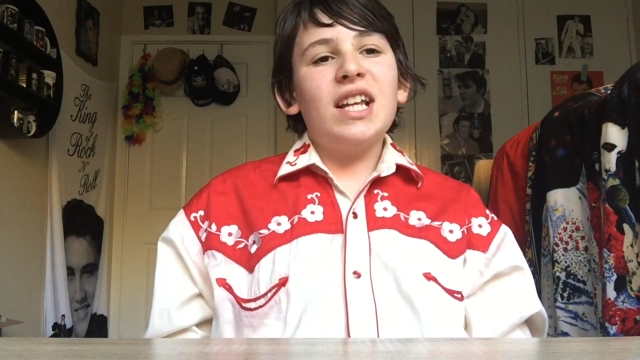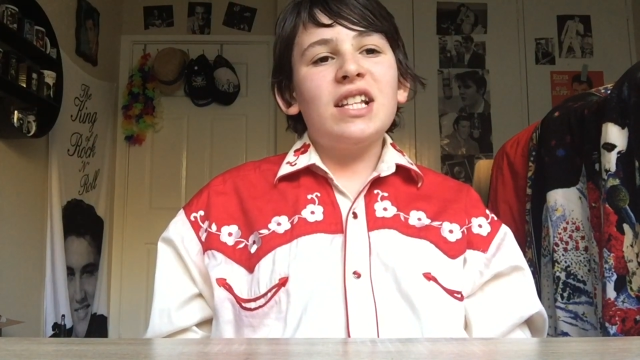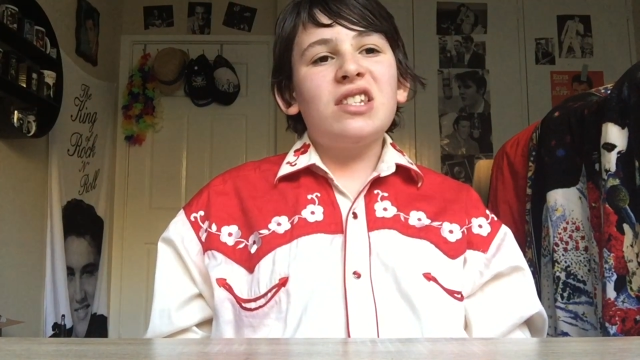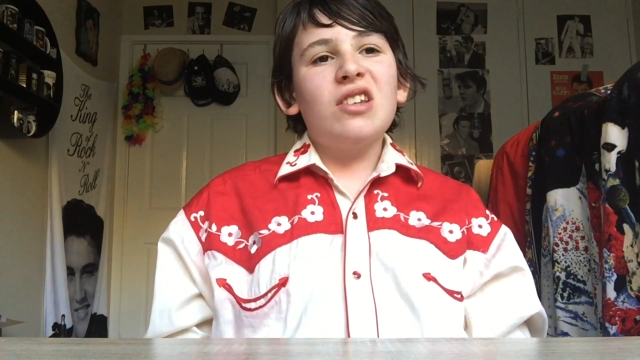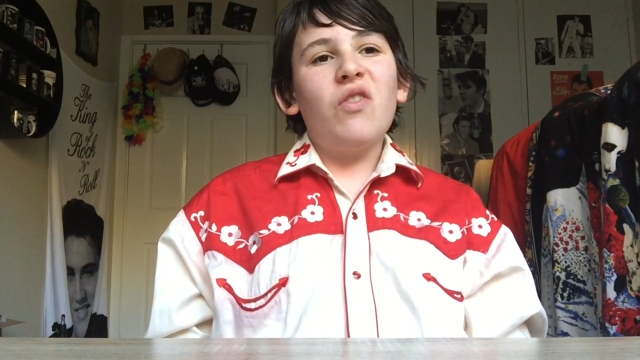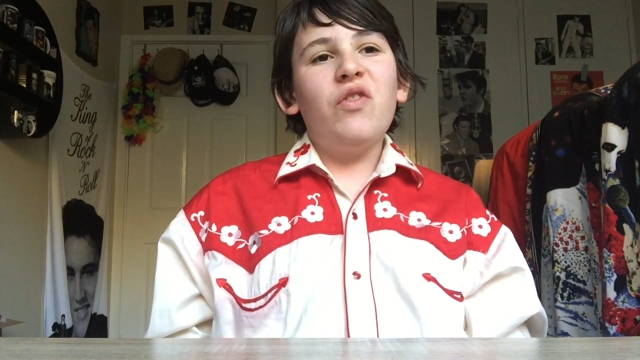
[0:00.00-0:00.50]

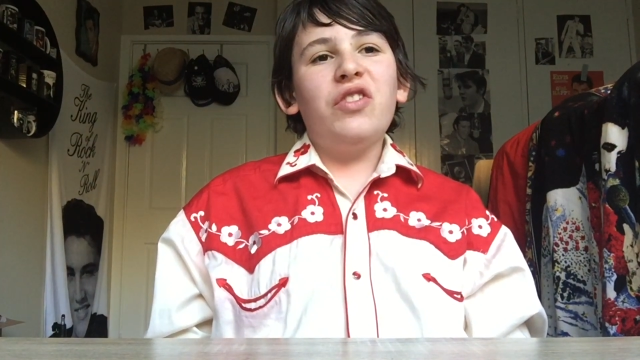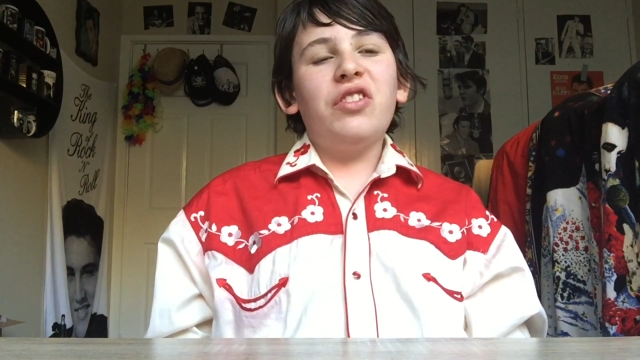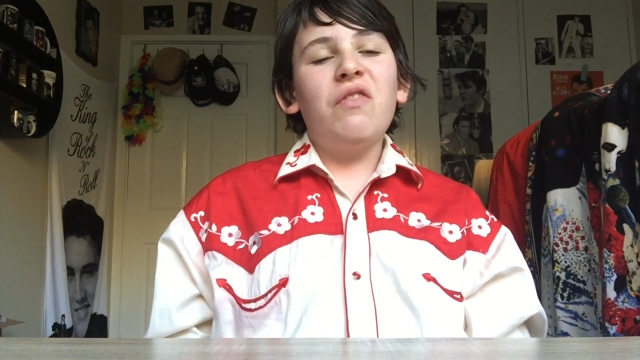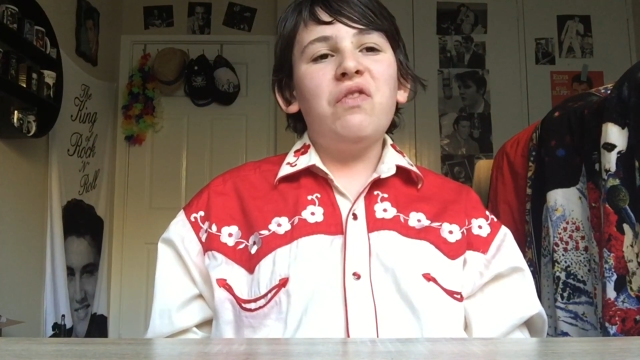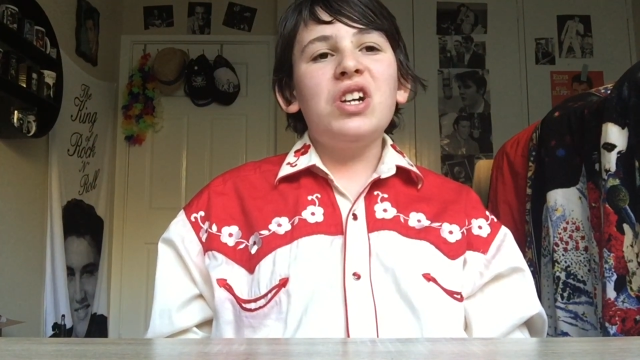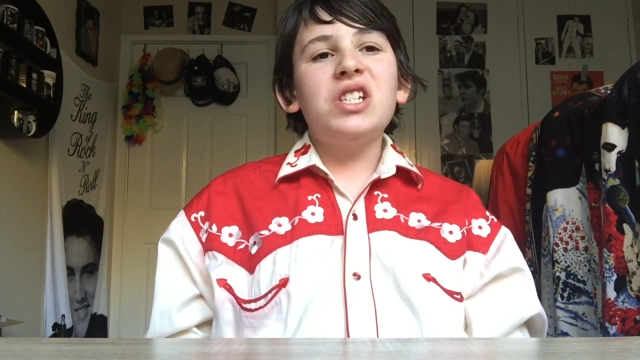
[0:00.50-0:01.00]
that song for
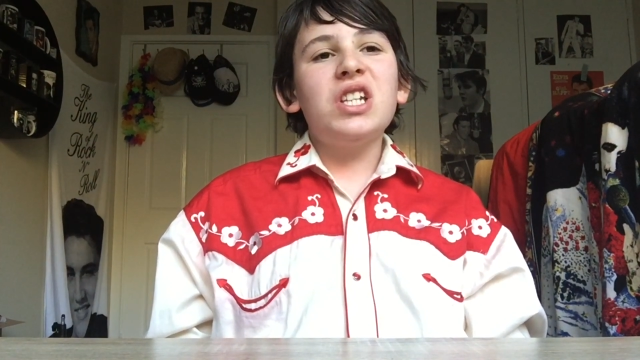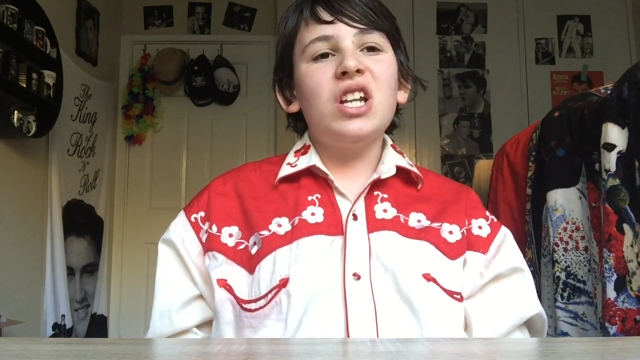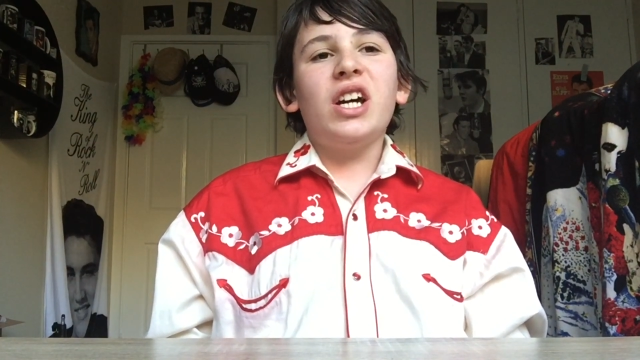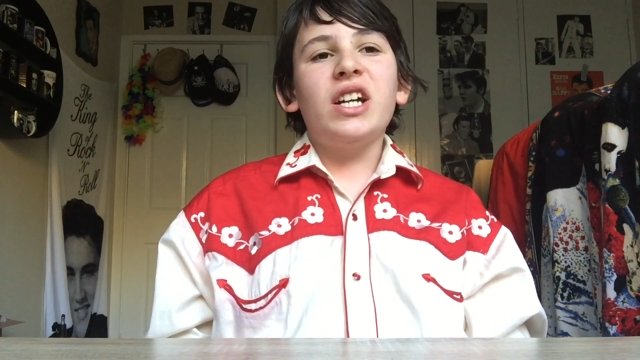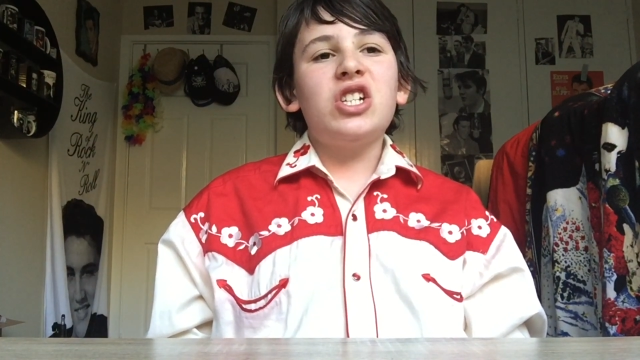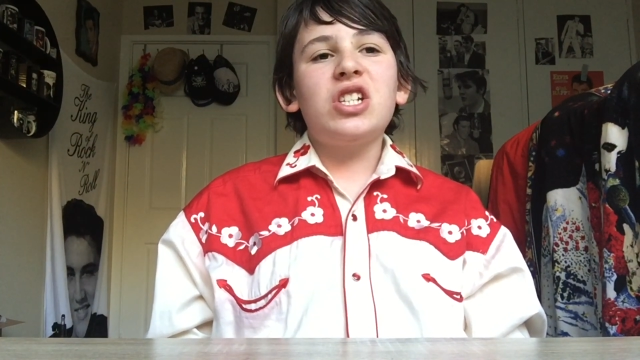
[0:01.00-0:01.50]
some reason.
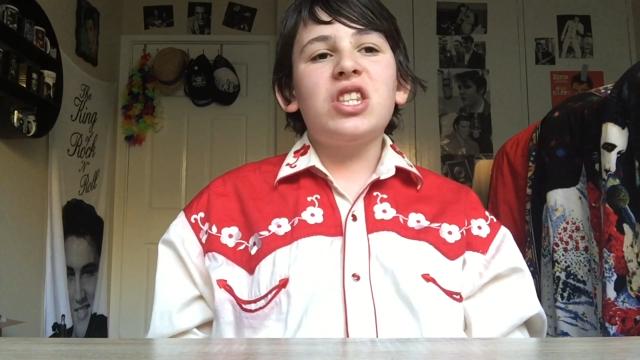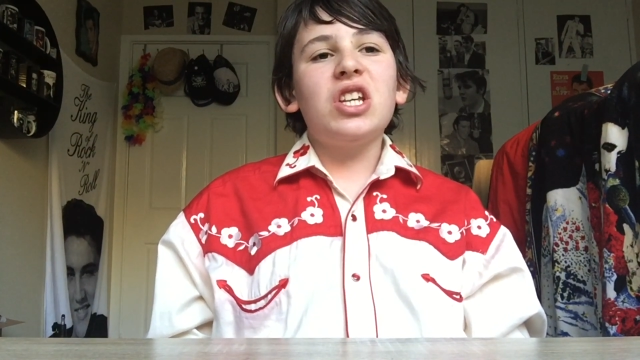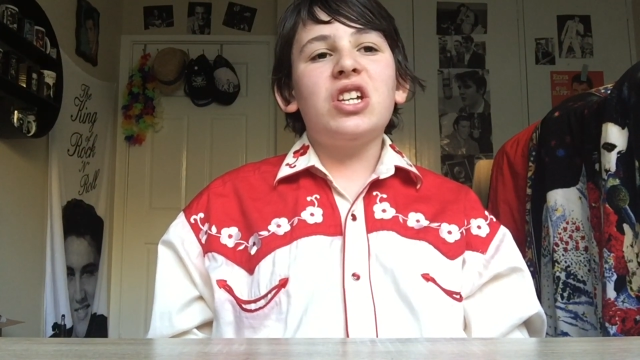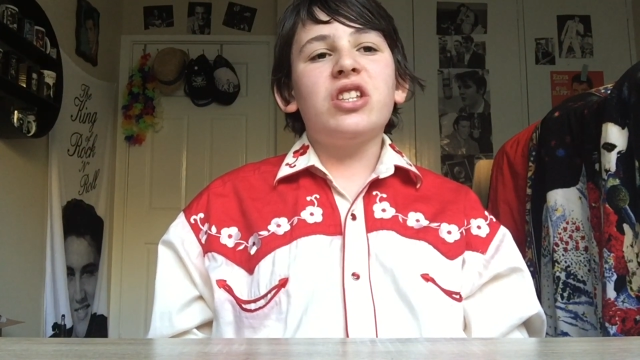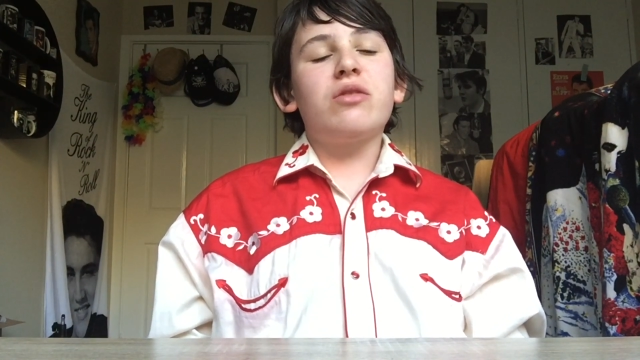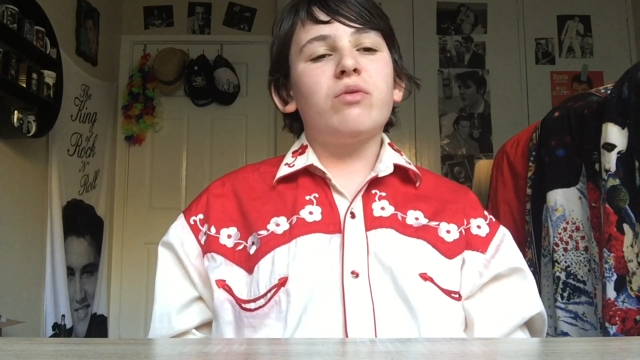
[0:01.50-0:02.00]
I just
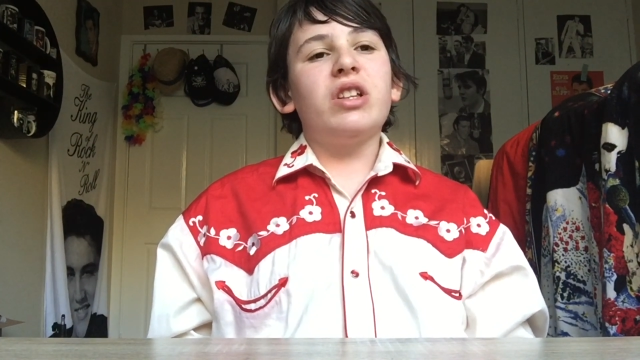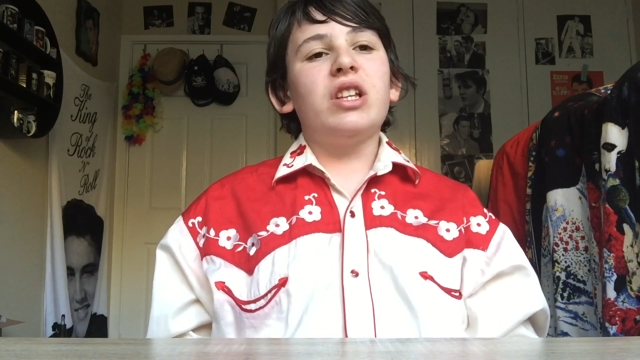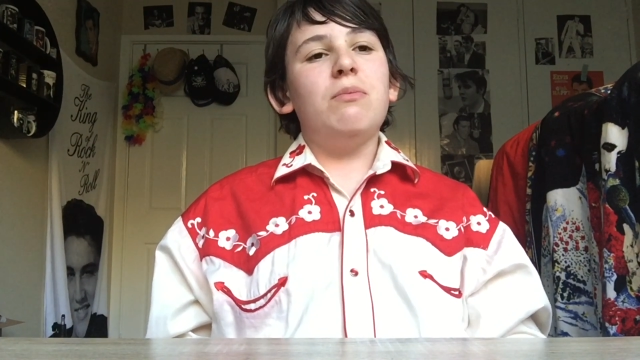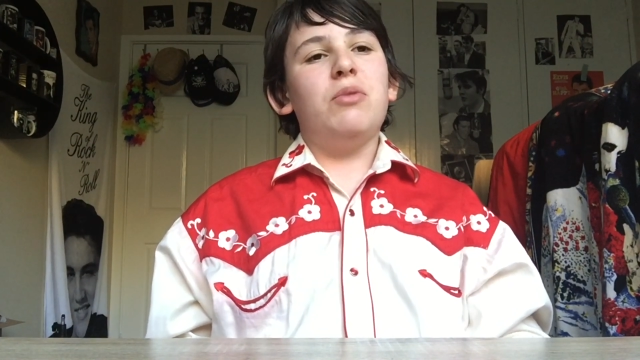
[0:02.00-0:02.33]
think it's really